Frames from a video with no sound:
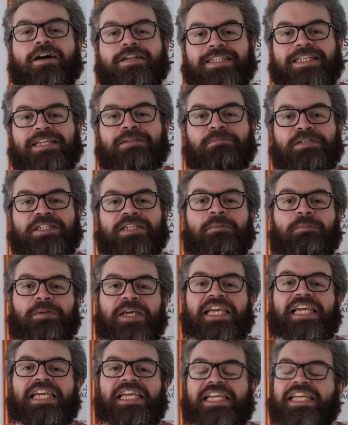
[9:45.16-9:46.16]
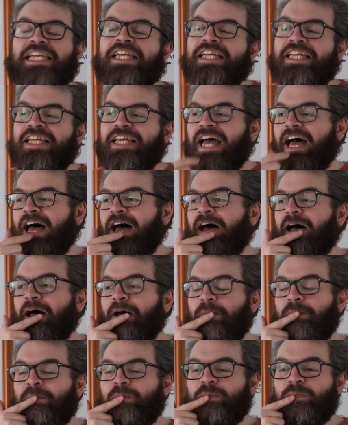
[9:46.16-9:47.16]
seems to be
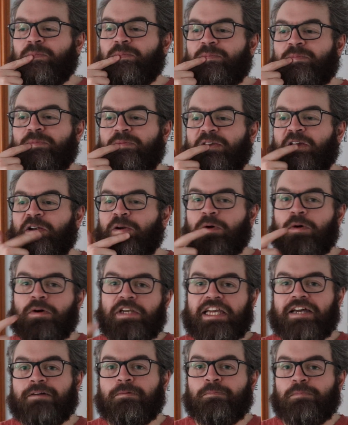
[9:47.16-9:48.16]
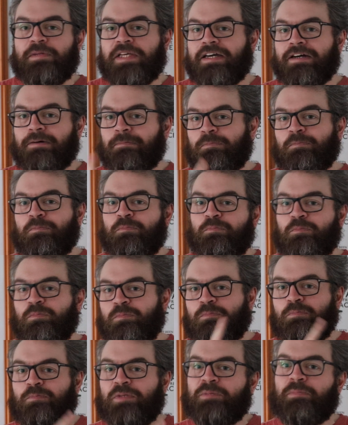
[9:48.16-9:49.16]
you know, your
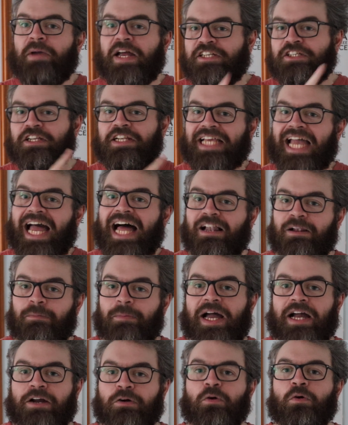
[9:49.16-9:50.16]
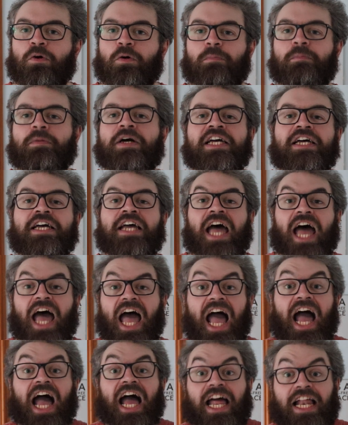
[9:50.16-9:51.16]
special gal back home,
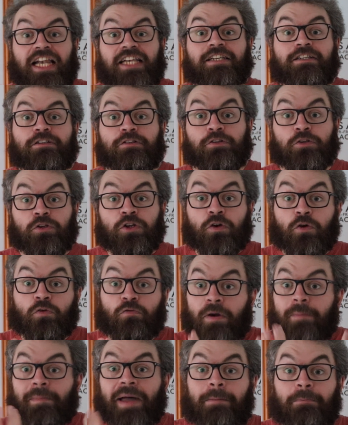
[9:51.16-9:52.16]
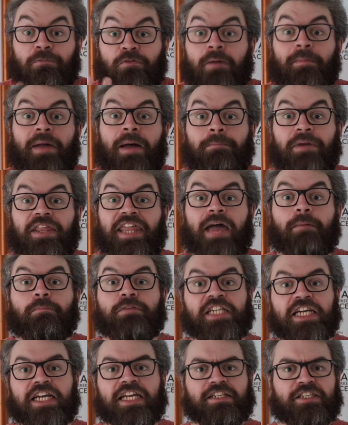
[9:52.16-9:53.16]
and you know, remember them
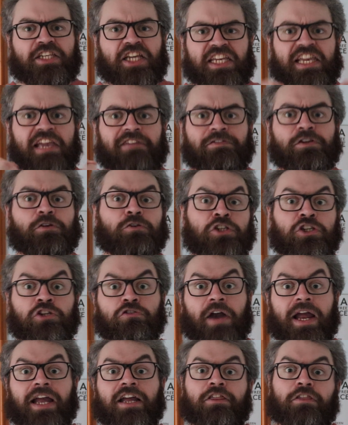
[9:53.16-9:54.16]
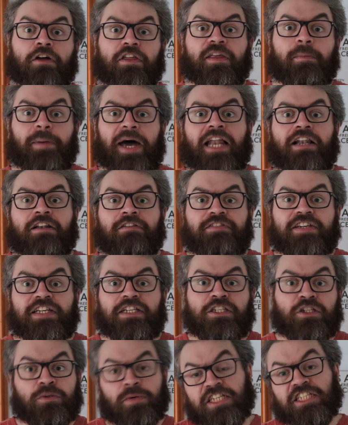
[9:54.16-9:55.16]
to give you strength on the
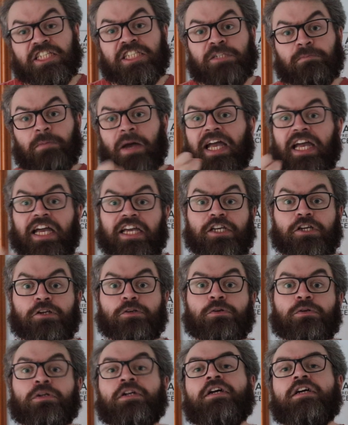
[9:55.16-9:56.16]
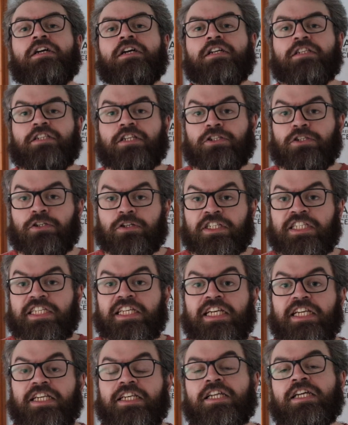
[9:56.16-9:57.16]
battlefield, to inspire you to
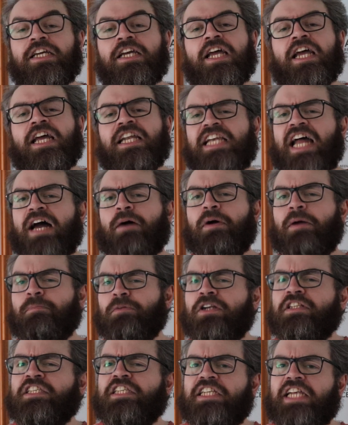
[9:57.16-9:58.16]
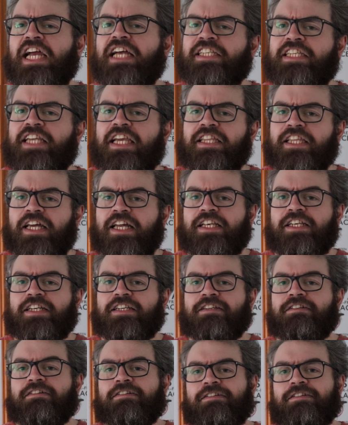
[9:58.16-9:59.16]
succeed. Now, I'm not suggesting that